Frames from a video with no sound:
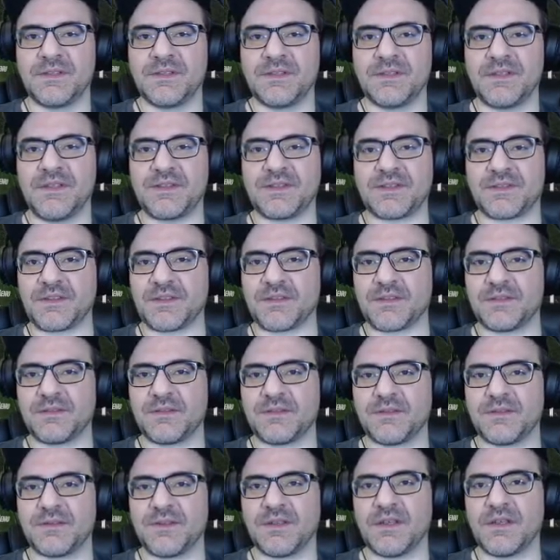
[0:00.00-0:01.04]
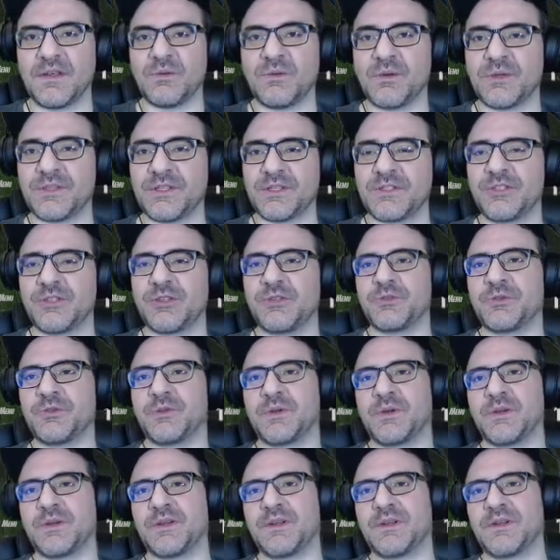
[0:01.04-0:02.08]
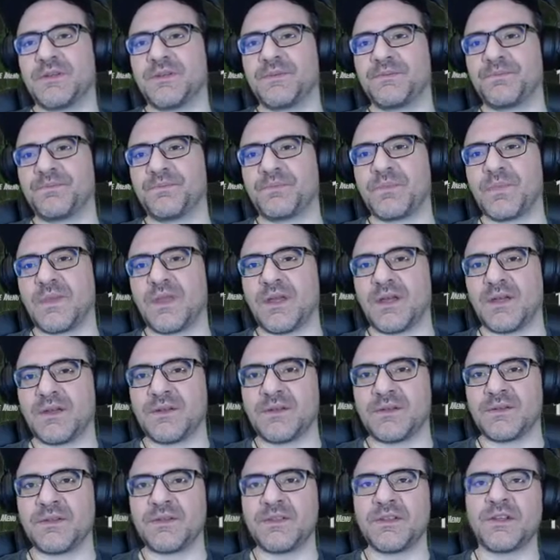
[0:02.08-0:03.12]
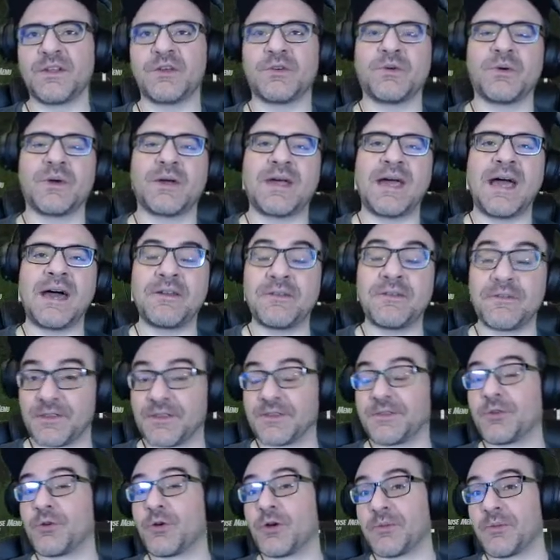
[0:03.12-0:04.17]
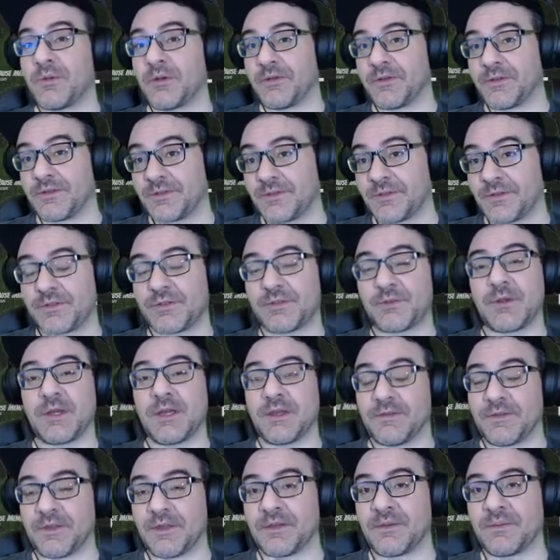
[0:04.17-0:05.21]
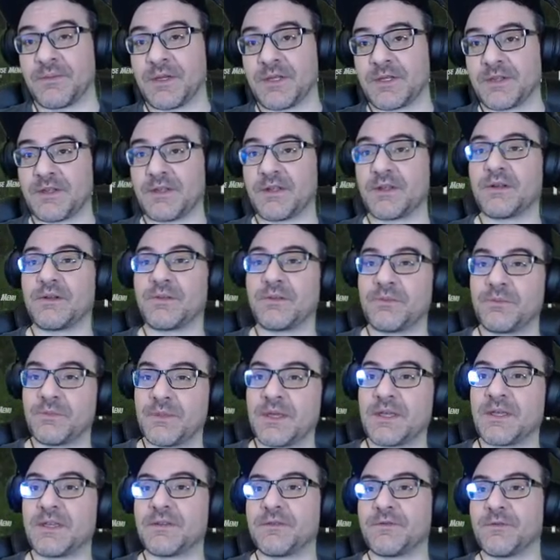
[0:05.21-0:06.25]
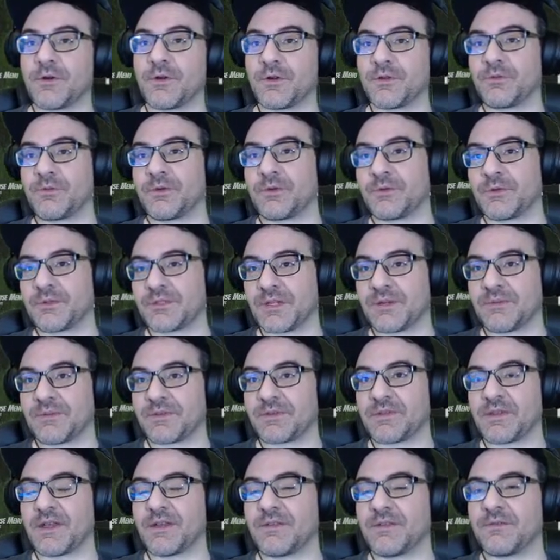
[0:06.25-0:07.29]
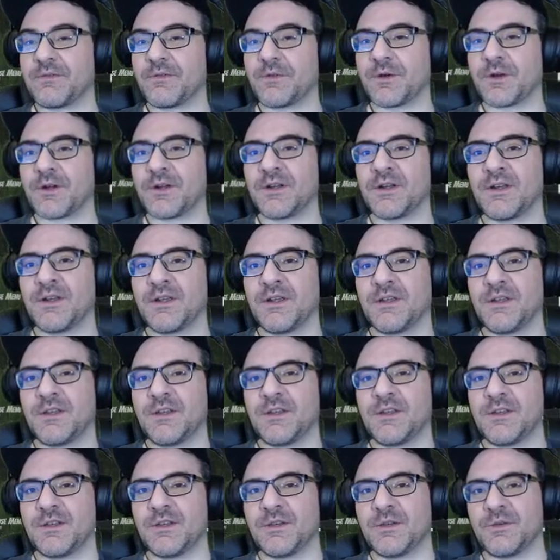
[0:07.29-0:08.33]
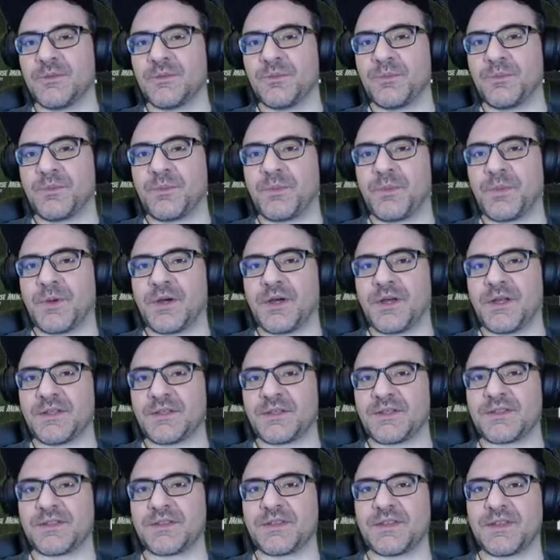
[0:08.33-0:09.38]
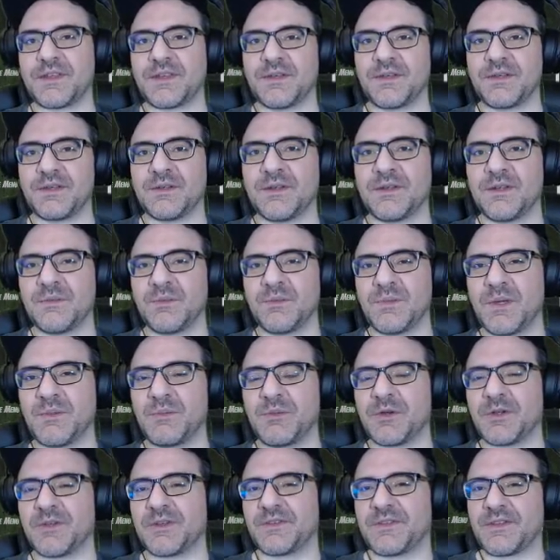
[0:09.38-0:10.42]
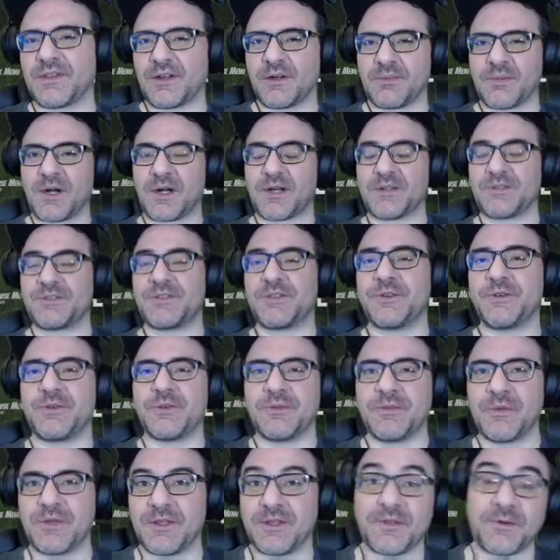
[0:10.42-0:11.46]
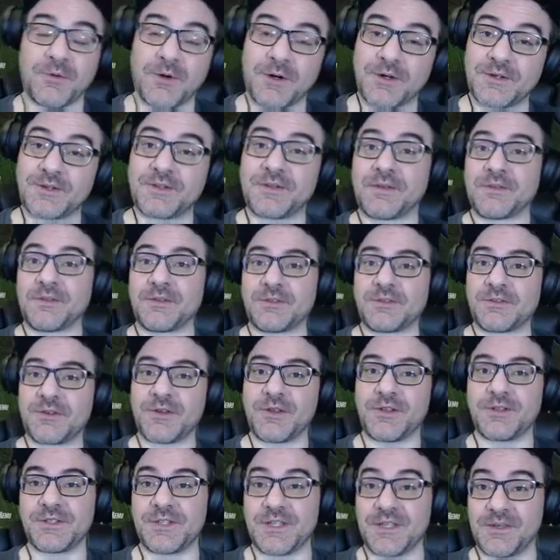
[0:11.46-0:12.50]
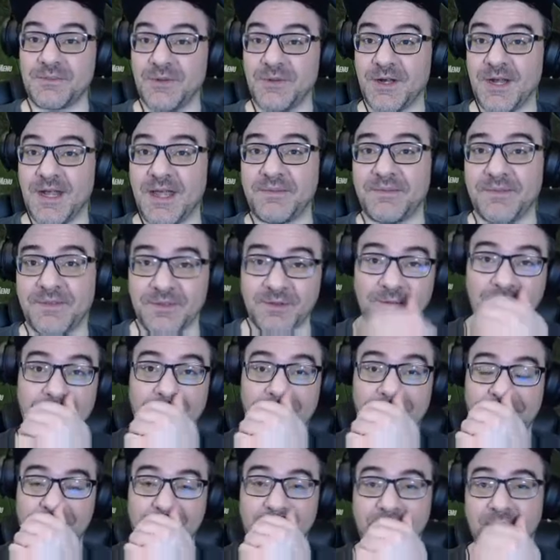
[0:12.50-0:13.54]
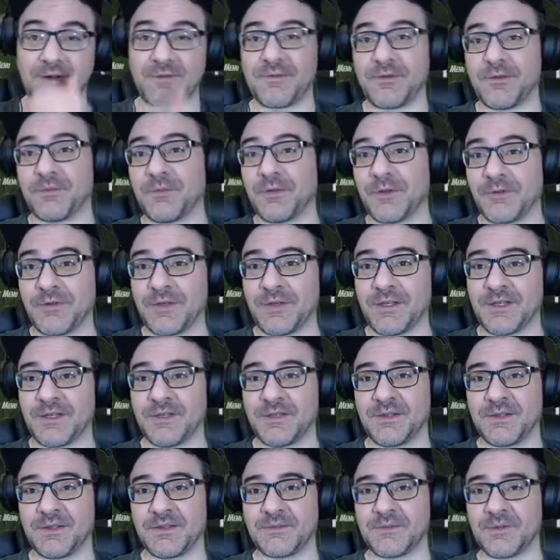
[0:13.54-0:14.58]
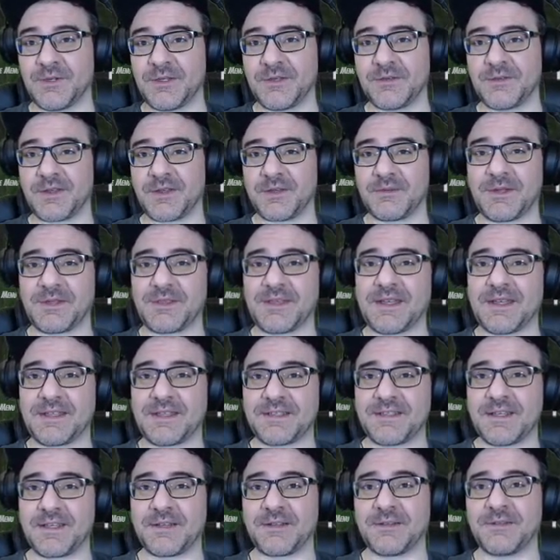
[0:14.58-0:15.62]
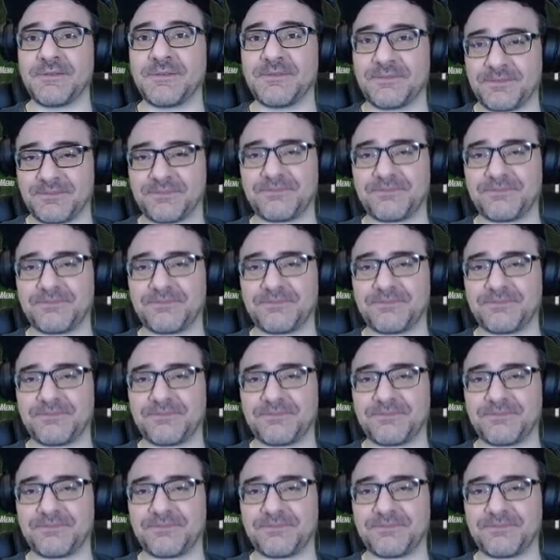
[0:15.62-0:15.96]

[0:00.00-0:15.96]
That's good. Well, did you... You know, out of the Thor movies, there's 3 of them, and they're making a 4th one, which I'm excited for. But people consider Part 2 to be the worst of the trilogy, and perhaps the worst Marvel movie. What do you think about that, Tyler?